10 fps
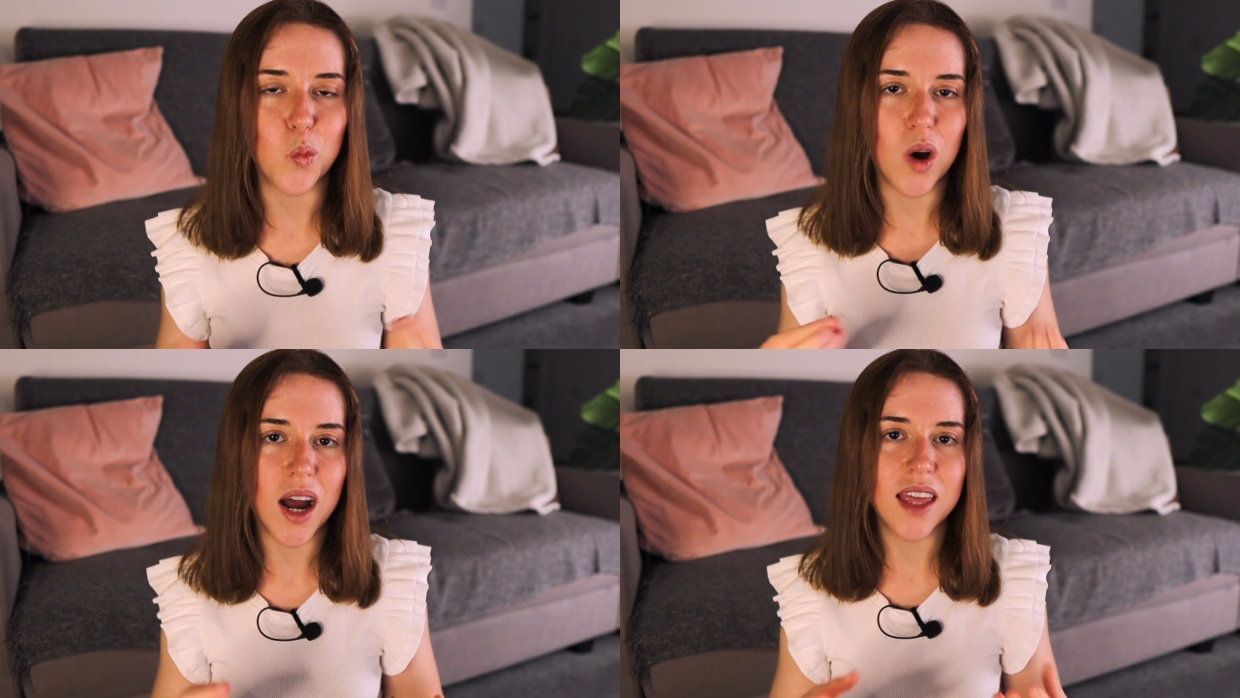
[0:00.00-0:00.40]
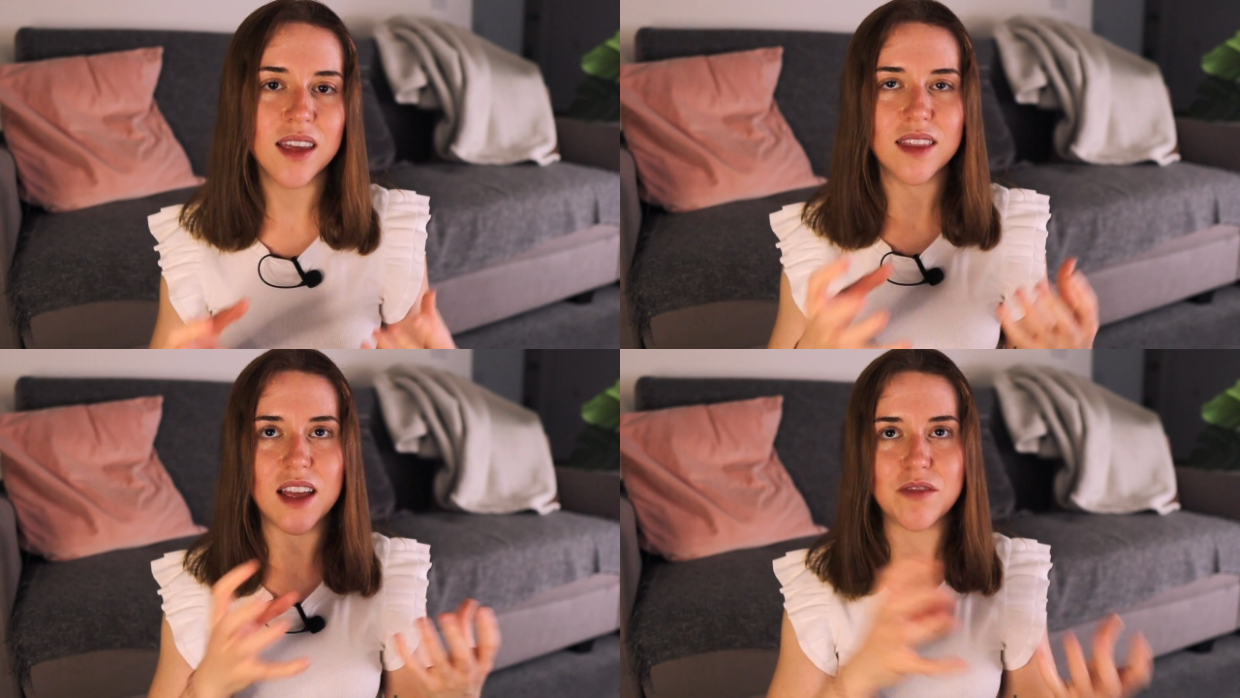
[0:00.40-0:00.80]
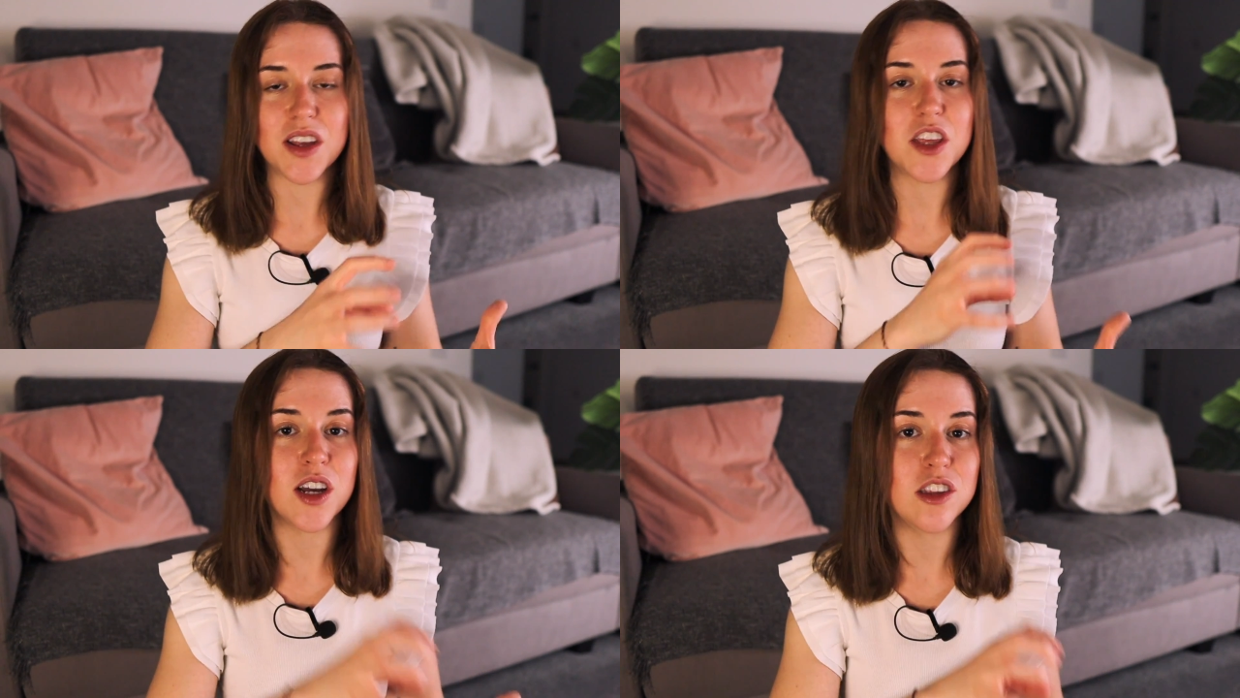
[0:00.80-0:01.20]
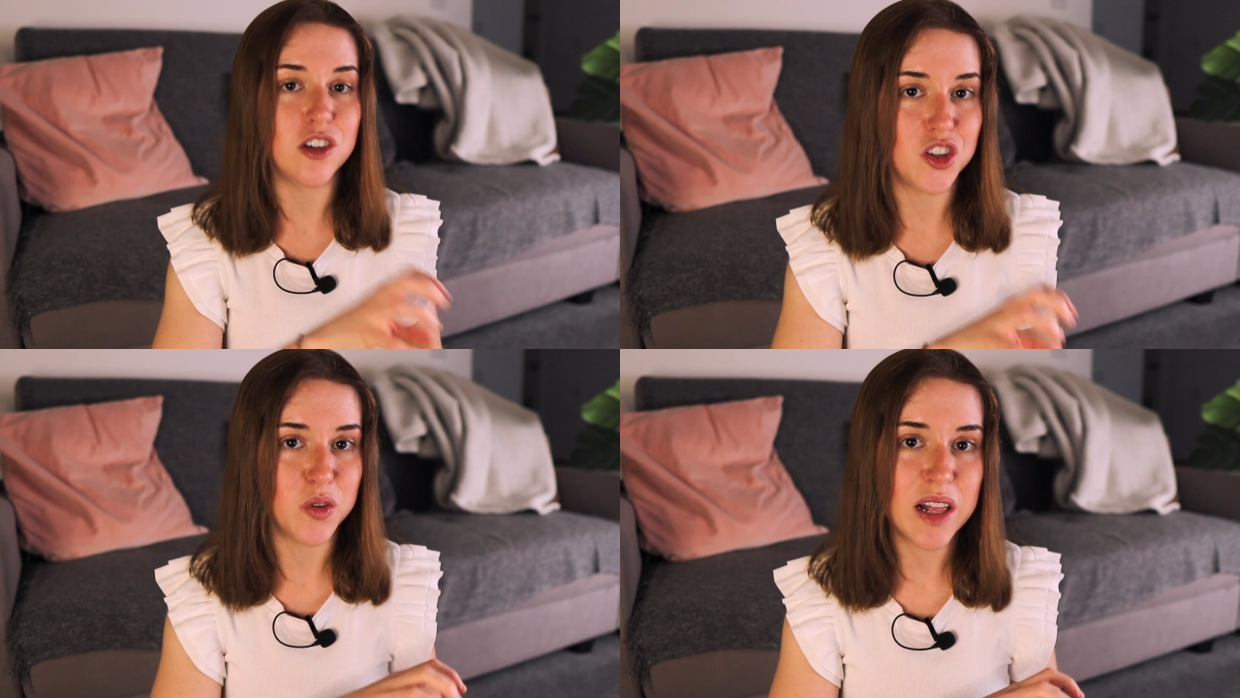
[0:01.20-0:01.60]
why that video had
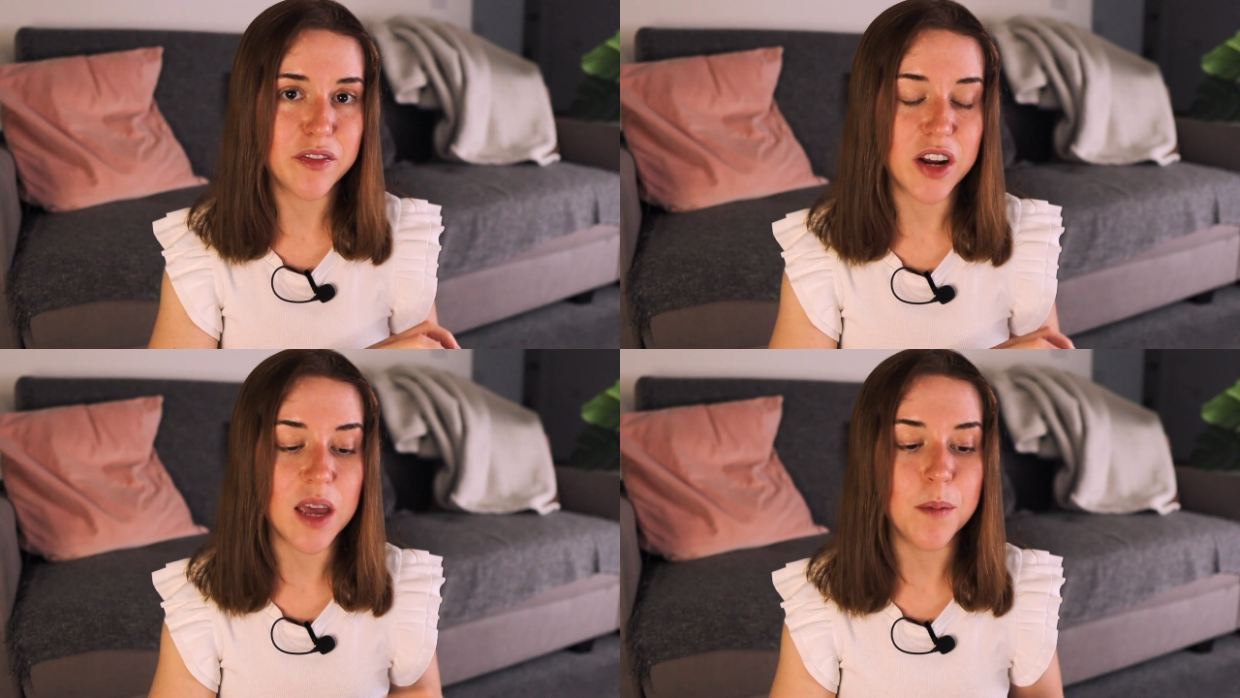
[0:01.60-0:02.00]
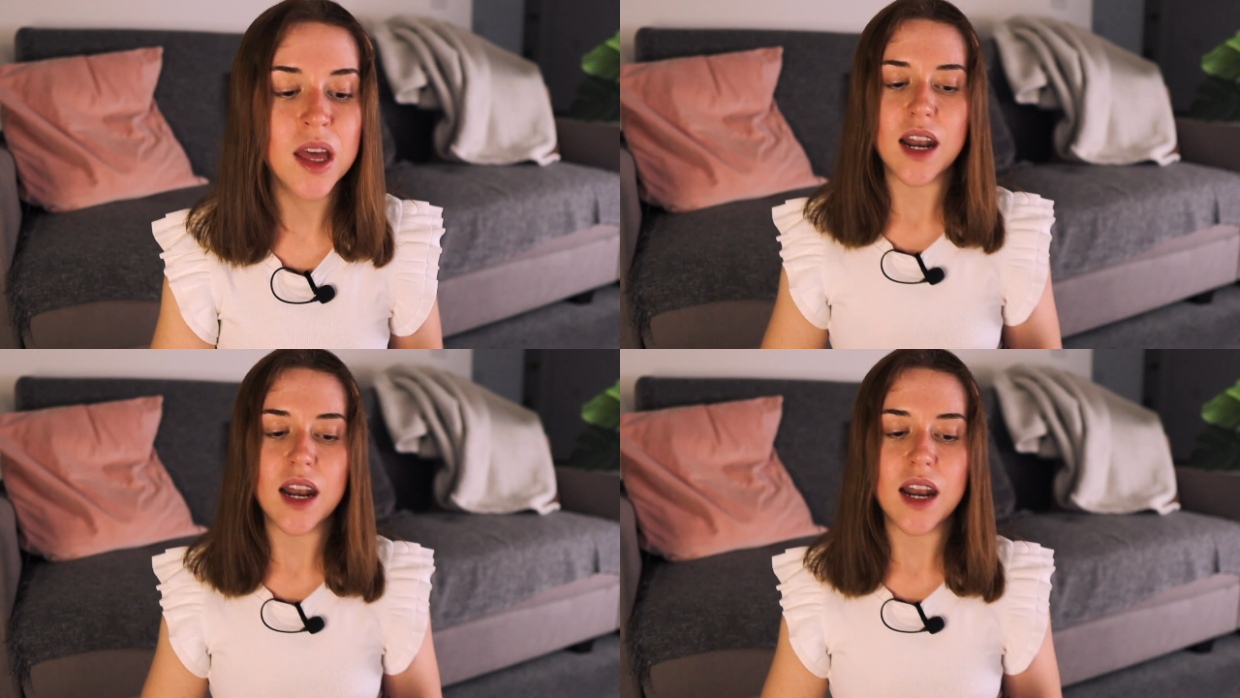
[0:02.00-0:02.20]
done so well for him,